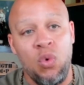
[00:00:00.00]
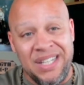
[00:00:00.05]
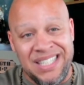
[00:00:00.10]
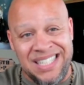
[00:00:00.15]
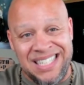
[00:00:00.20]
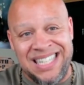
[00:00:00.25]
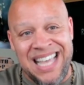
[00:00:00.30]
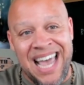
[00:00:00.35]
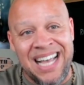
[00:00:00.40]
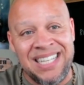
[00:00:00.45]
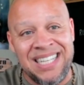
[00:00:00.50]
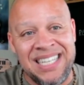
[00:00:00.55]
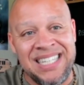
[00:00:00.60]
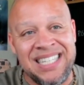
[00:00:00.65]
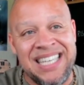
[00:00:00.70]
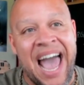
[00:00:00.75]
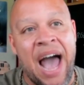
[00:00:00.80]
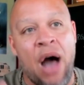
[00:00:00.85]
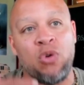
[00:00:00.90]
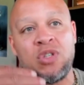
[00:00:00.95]
when sex
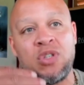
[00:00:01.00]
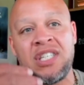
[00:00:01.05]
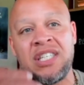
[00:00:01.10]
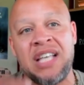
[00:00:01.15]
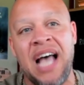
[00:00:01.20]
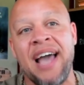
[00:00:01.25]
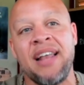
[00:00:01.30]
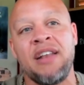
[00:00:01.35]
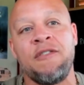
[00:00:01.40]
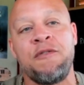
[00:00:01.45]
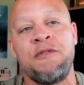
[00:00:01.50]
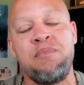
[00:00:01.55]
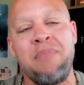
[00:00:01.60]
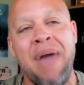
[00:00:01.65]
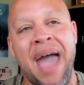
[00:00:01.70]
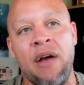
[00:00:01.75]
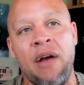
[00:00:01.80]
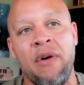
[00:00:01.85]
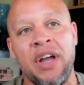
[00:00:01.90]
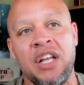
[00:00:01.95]
is outside of
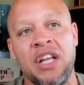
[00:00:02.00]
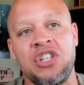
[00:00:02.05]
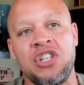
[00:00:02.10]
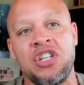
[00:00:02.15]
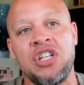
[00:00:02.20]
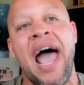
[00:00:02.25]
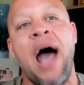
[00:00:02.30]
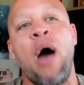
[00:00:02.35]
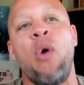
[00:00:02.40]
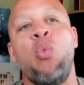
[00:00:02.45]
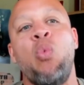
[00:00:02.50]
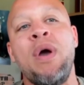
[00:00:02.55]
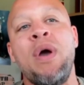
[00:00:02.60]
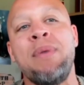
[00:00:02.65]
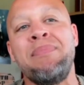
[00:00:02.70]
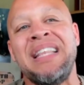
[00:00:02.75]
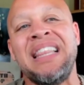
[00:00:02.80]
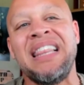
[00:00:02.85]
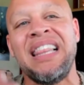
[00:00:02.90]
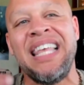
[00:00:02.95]
marriage, now
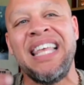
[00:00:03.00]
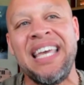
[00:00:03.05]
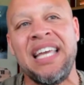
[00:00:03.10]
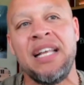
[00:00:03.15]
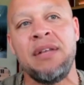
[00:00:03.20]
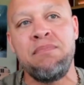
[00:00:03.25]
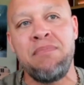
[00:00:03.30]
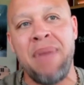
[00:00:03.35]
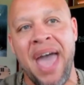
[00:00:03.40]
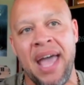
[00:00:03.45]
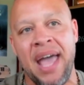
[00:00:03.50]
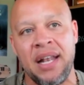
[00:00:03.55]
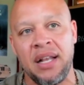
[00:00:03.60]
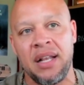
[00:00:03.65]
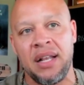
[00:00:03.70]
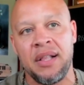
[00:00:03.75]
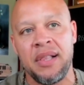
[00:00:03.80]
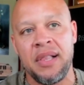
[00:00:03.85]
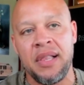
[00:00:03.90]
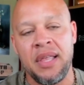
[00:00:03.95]
women lead
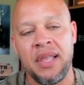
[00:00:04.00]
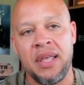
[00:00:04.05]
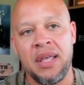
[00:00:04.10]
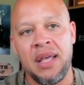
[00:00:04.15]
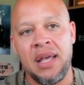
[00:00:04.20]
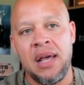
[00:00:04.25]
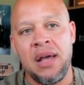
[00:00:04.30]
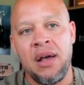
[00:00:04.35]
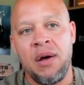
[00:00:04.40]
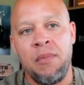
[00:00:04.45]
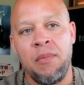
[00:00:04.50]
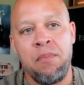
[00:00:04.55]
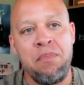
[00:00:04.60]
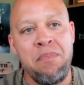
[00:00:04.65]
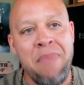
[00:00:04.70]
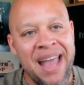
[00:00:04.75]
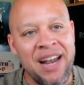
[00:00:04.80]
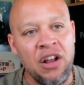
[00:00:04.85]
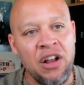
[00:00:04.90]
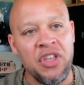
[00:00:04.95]
men.
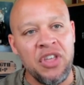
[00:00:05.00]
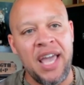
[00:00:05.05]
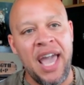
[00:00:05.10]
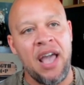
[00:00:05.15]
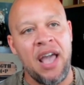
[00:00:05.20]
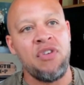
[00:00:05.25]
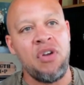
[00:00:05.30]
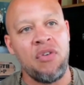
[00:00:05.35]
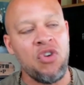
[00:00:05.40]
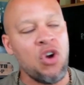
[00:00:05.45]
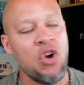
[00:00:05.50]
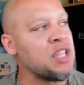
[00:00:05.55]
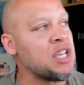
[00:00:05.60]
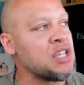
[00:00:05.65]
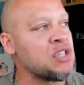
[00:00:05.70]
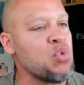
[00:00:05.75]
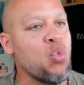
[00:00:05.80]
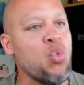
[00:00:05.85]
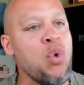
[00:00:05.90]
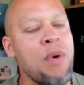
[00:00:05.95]
Men are the gate. Have you ever heard
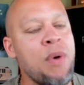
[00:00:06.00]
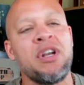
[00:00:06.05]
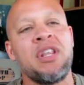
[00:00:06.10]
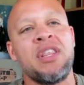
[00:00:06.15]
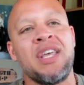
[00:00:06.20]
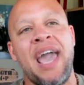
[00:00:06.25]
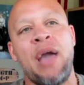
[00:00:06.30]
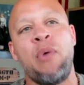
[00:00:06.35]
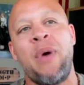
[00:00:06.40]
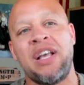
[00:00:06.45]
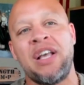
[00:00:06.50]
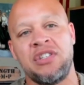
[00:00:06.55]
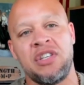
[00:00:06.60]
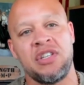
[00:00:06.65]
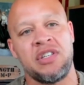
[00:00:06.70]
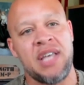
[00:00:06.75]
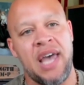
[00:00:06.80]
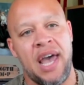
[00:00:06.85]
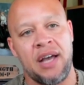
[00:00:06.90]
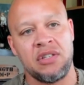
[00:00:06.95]
this? Women are the gateways
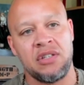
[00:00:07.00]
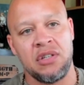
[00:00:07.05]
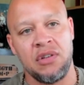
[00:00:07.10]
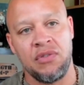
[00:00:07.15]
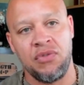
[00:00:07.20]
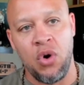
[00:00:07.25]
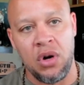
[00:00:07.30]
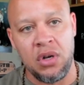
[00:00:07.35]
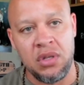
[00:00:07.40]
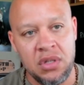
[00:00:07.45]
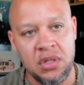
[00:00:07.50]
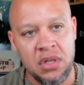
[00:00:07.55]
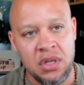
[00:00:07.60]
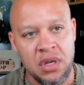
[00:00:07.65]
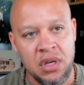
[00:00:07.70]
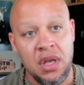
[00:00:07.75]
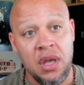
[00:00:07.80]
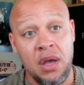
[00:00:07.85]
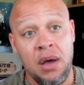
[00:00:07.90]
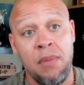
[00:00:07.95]
to sex, of course.
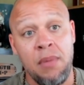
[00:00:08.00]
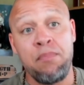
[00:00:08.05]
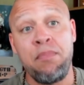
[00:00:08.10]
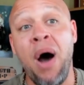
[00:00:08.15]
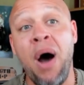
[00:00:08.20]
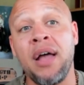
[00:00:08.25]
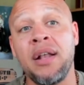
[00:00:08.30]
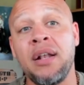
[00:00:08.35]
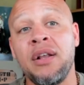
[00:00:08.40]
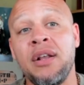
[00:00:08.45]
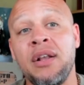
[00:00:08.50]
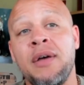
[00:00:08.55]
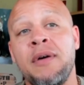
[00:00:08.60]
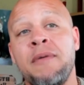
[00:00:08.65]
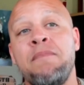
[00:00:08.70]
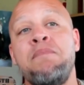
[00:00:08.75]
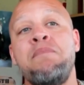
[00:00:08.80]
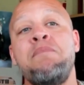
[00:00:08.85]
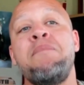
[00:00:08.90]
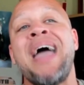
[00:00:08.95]
But
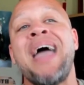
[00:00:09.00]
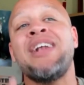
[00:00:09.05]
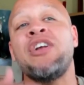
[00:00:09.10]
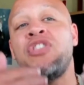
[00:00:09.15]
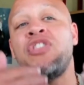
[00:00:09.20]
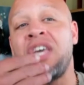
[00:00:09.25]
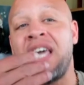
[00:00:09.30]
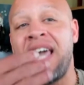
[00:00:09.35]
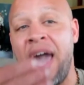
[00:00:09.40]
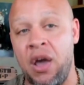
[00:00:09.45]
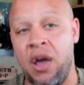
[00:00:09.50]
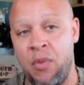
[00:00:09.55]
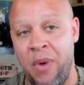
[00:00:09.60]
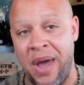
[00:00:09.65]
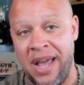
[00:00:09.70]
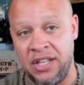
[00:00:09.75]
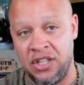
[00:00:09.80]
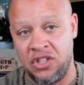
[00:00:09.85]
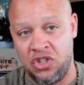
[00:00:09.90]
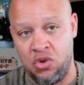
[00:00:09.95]
men are the
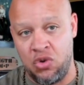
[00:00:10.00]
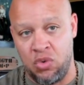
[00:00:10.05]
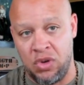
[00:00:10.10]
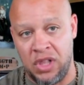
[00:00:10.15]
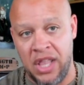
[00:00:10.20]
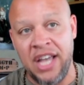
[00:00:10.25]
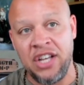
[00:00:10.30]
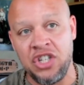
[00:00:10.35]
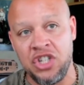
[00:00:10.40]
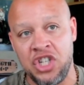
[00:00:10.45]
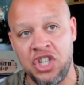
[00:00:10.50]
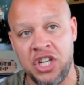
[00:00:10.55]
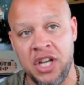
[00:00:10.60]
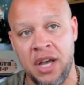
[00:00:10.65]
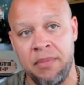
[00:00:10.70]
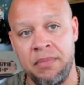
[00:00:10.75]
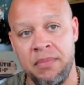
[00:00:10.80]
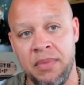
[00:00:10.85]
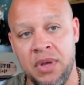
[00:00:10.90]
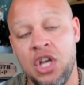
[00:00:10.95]
gateways to
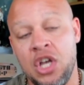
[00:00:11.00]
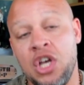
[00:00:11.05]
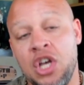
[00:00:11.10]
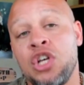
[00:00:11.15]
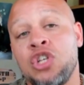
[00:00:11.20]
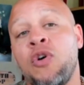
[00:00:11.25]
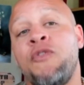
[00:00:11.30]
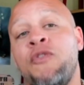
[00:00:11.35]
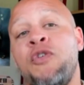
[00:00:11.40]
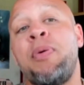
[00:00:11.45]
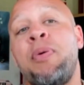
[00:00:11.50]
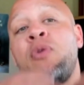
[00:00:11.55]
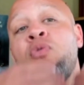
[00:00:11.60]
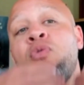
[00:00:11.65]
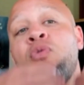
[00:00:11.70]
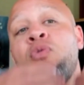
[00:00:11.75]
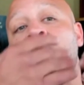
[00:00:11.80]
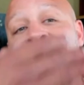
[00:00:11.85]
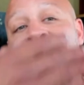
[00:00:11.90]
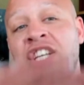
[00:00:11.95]
relationship. So if you put
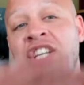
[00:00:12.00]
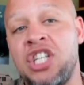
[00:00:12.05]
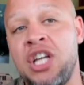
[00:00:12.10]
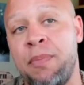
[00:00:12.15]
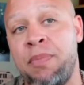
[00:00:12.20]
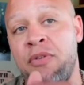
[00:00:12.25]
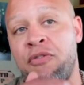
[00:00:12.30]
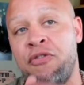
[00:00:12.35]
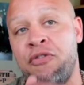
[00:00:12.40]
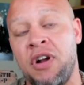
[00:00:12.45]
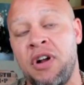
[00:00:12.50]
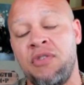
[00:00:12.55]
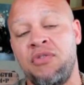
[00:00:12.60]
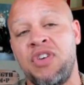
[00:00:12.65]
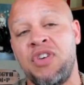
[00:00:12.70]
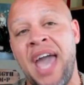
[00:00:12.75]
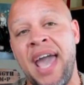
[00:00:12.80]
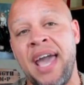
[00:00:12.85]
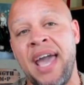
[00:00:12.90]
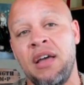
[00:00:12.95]
relationship in front
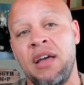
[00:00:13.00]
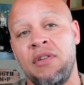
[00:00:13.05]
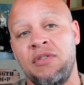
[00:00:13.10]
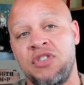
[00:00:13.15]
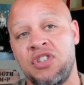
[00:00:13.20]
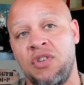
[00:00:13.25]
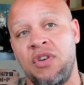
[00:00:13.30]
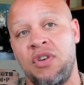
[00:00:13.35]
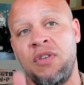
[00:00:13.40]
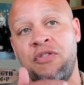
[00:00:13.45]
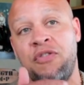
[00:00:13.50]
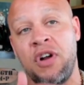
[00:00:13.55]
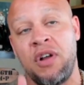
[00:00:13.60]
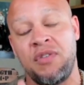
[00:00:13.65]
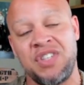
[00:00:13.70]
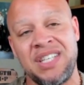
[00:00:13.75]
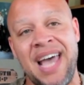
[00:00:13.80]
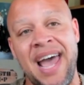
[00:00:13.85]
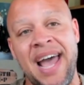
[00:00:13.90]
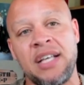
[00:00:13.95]
of gate in front
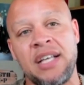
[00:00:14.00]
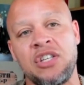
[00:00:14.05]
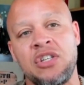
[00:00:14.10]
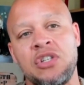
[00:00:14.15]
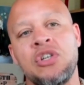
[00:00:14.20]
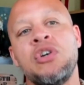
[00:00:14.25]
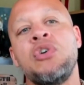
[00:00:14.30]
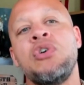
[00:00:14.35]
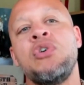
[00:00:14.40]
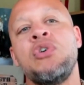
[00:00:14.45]
of sex,